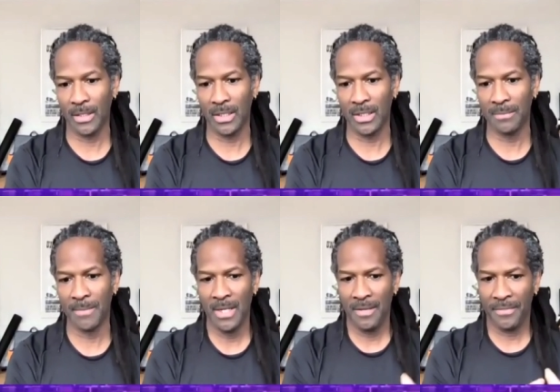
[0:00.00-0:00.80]
uh,
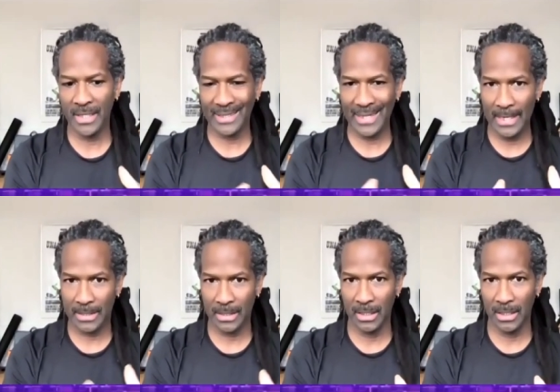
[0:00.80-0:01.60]
think
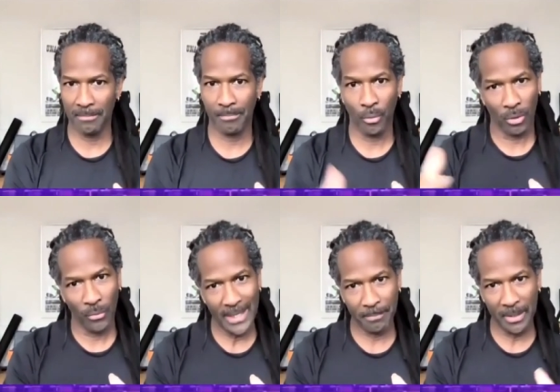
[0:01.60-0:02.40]
that uh, poor
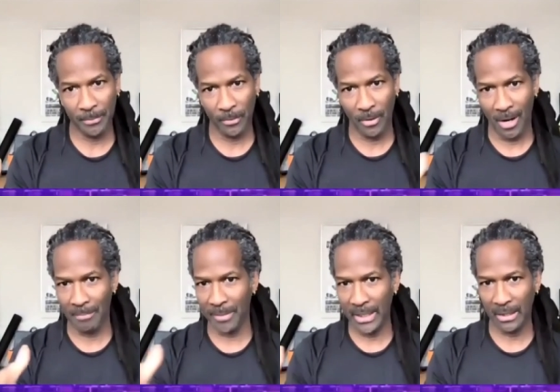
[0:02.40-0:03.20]
white people
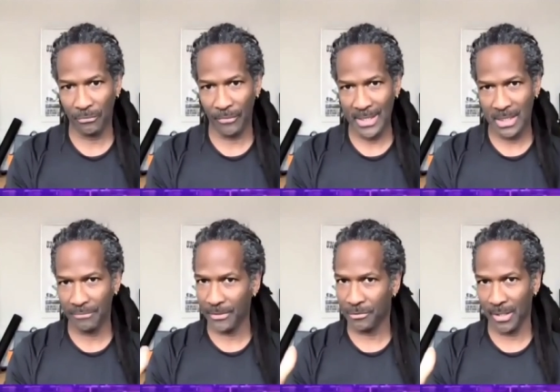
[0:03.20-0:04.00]
aren't being arrested
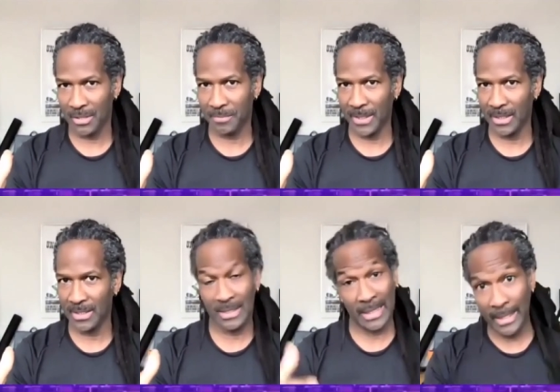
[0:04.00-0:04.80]
for drugs
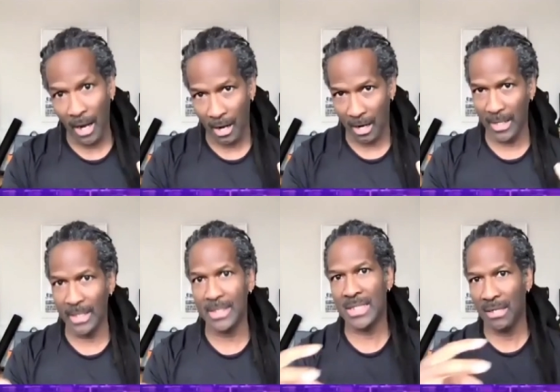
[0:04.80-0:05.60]
because they are
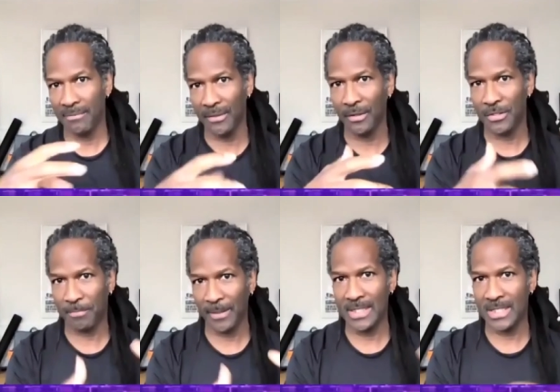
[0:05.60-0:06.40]
in some of those
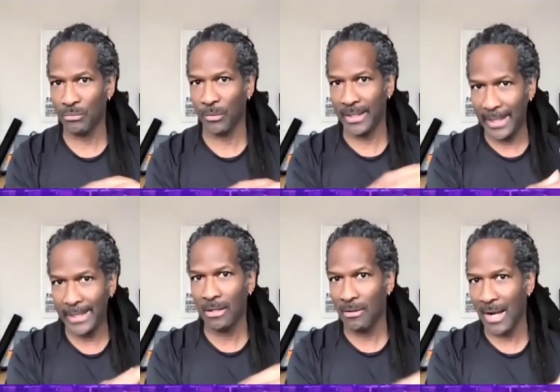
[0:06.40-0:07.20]
places where they
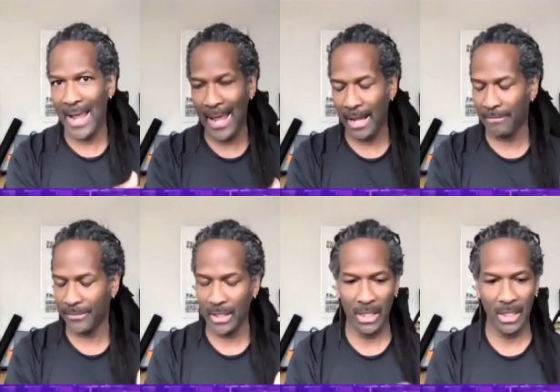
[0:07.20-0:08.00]
don't have
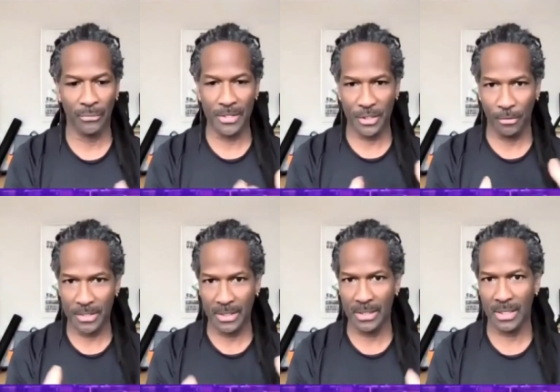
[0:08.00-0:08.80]
uh,
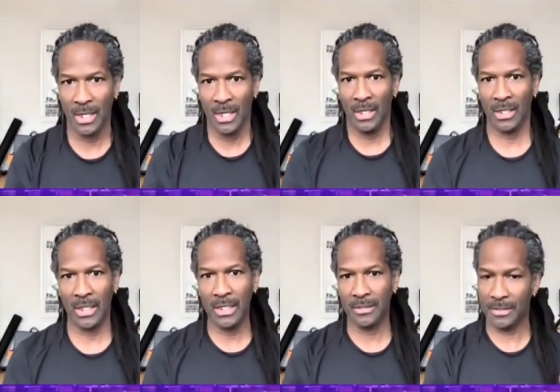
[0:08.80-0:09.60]
resources okay.
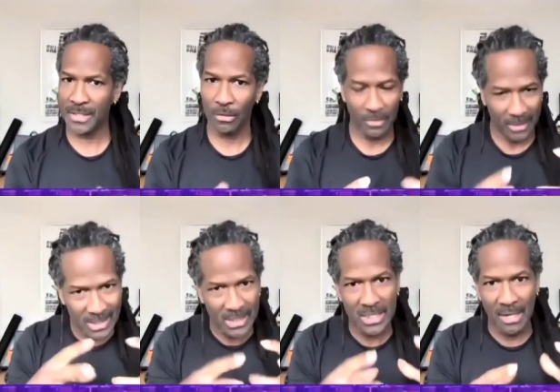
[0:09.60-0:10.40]
either. So
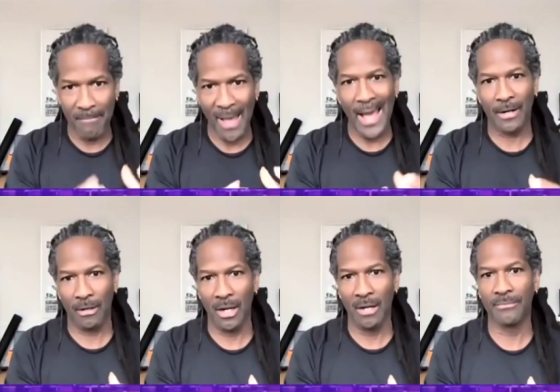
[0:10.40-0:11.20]
this is a matter
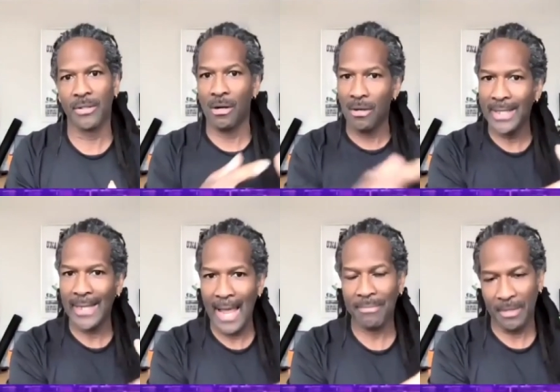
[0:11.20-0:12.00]
of going
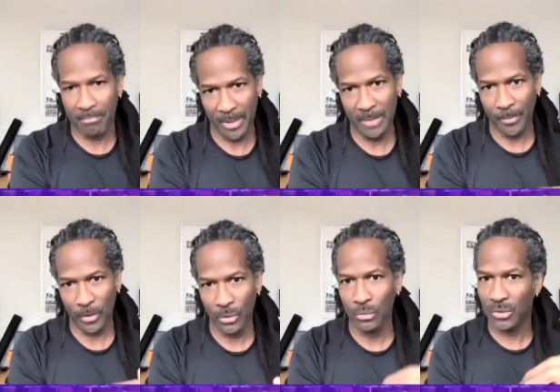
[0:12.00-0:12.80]
at the people
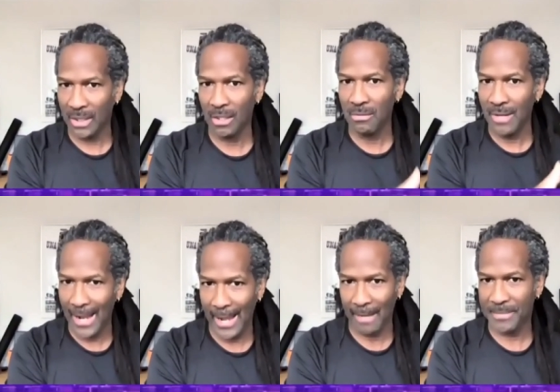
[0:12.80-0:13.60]
who don't
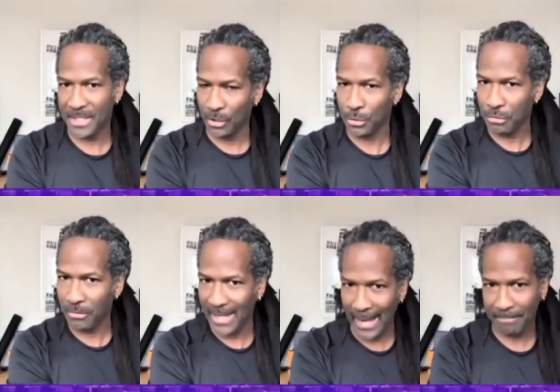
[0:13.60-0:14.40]
have social
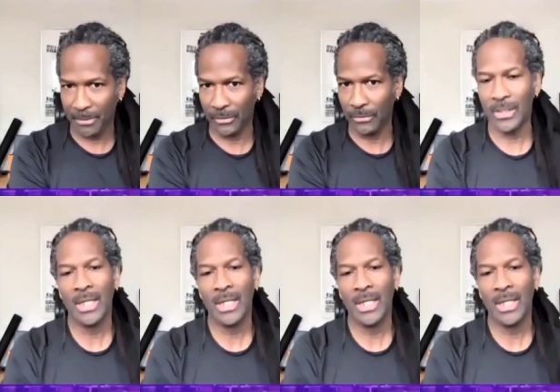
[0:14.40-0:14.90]
capital.